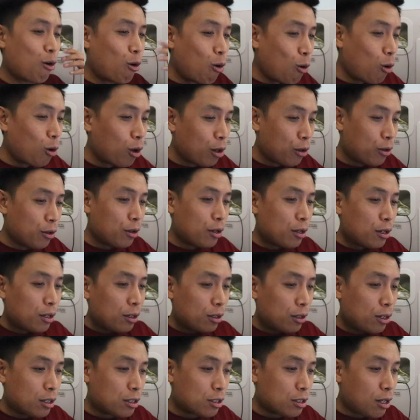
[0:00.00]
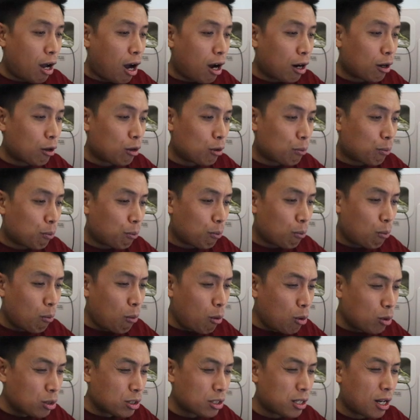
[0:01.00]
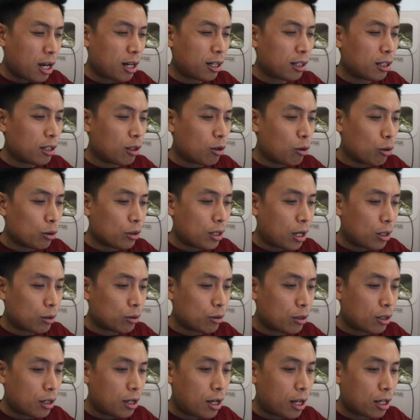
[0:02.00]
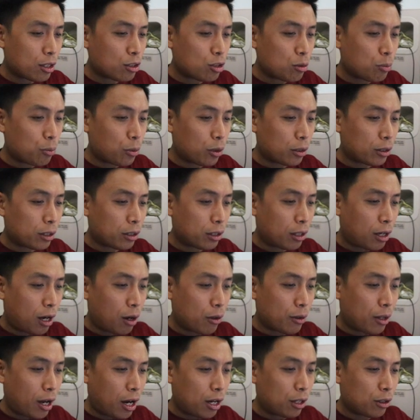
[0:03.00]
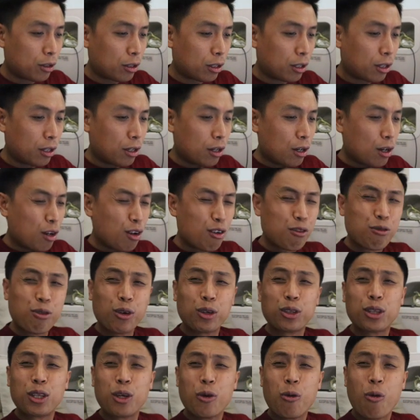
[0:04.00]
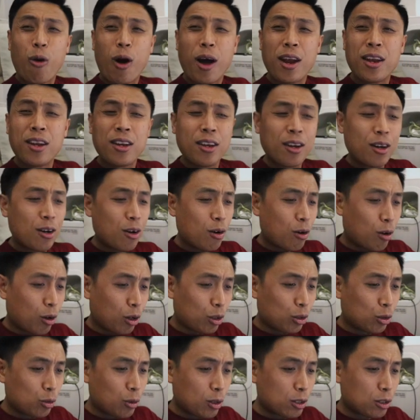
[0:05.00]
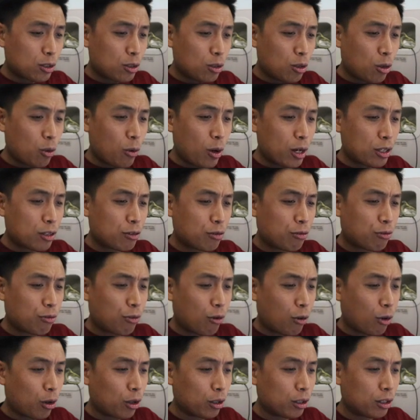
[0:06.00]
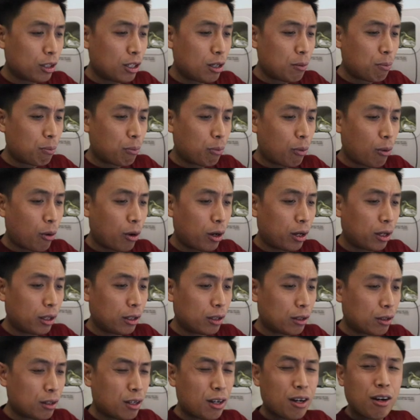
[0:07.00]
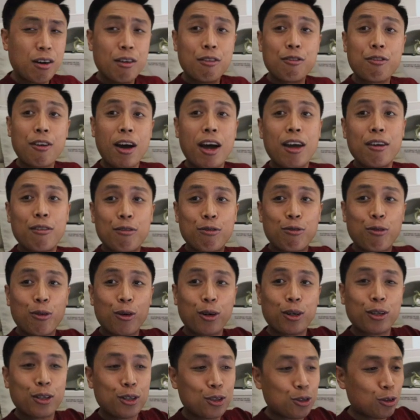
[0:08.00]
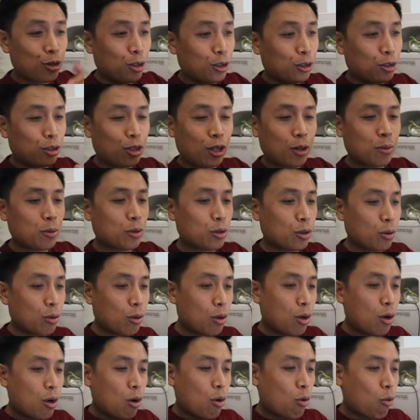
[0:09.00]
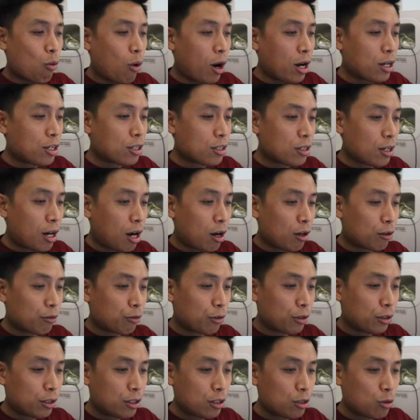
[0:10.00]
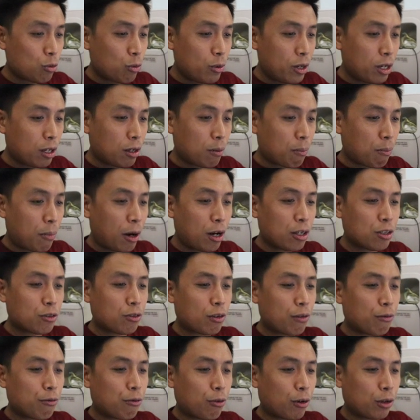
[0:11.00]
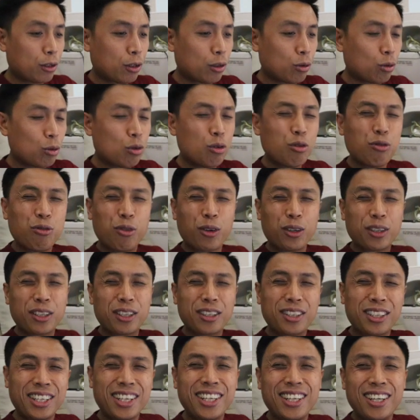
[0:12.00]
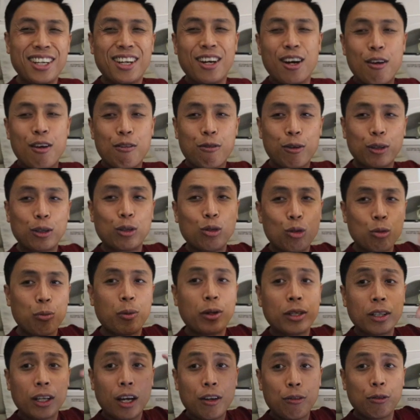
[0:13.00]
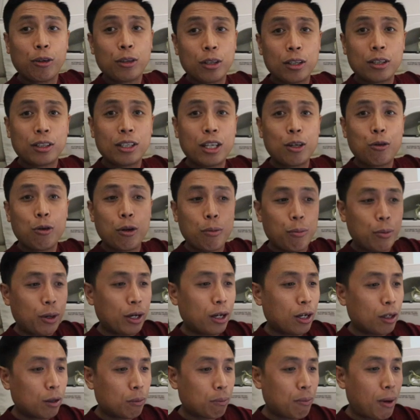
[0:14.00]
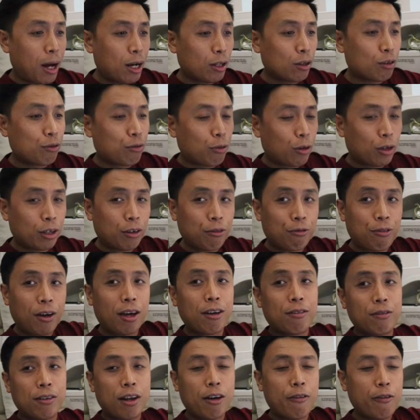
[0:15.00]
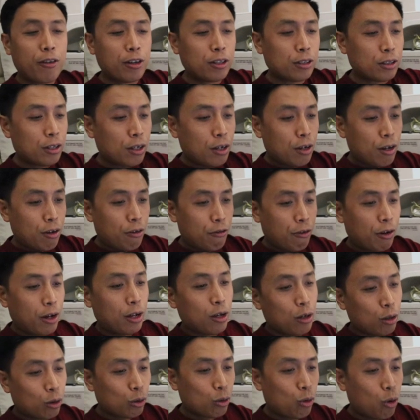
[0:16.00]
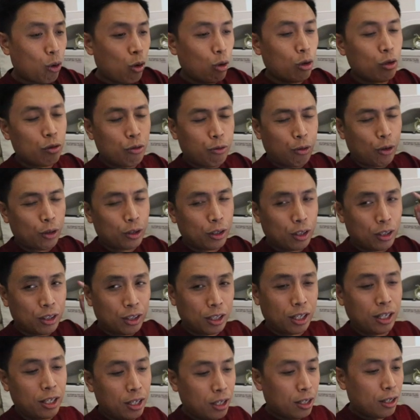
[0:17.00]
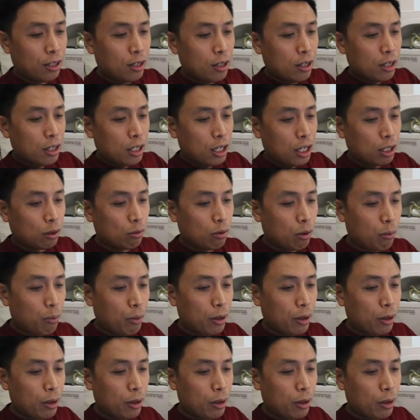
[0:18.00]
hold, the stock could most likely go down to the next support at around either 41 or to as low as 40.5 for the short term. So watch out for this week. Bounce from 42, 43, 42.9, 43 will bring it back to 45 levels. Failure to hold 43, it will